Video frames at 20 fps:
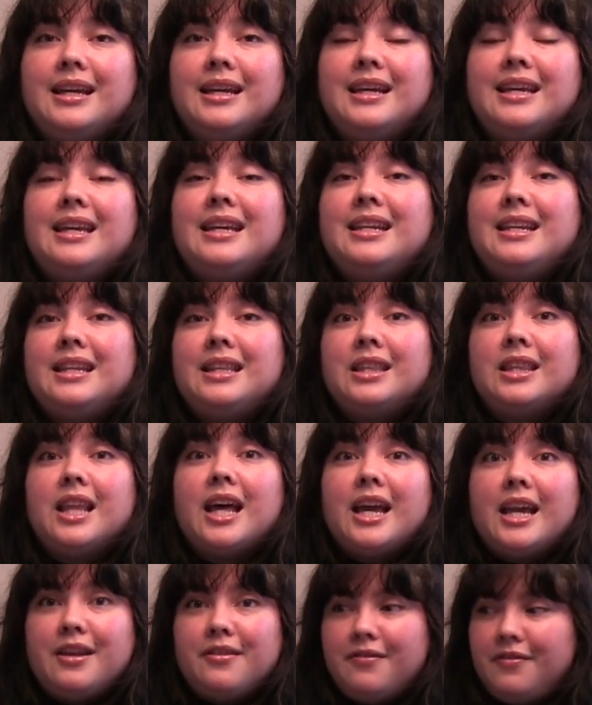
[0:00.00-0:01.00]
hidden
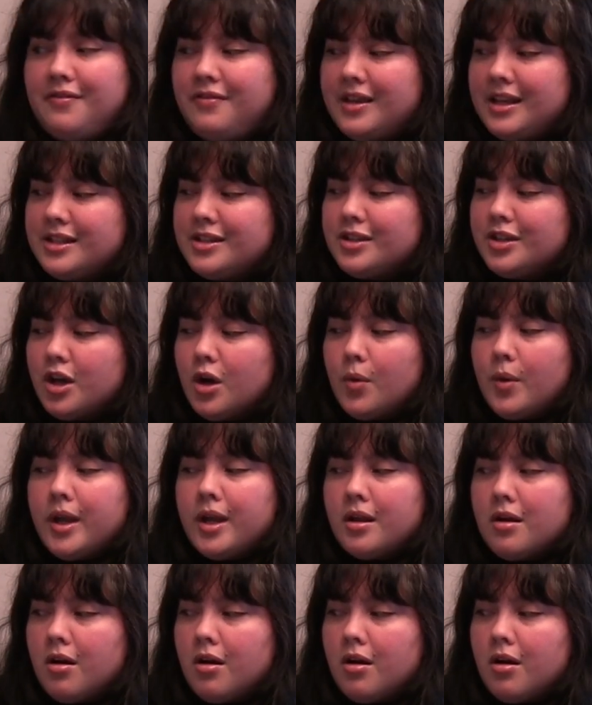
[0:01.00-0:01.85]
life that's going